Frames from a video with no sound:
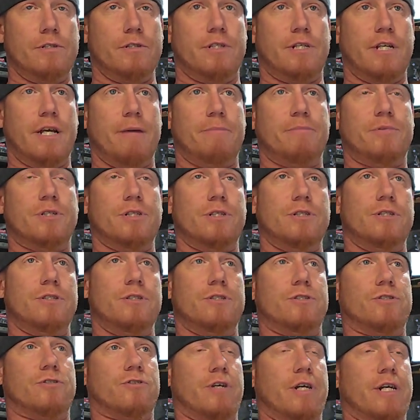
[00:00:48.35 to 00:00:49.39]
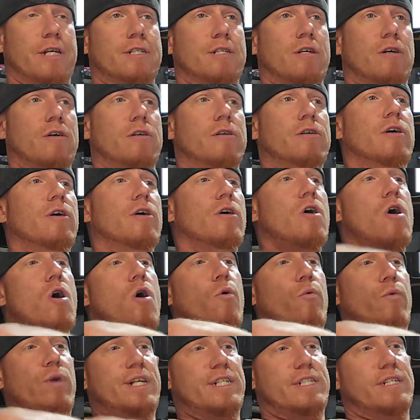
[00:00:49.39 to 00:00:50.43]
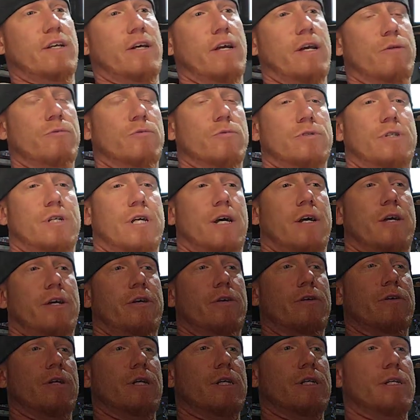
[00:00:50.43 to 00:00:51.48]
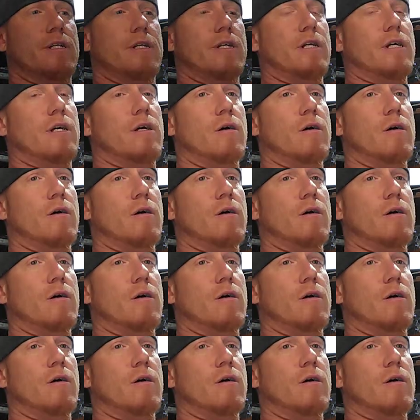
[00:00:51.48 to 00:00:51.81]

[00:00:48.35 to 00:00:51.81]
tips and tricks on reselling will tell you to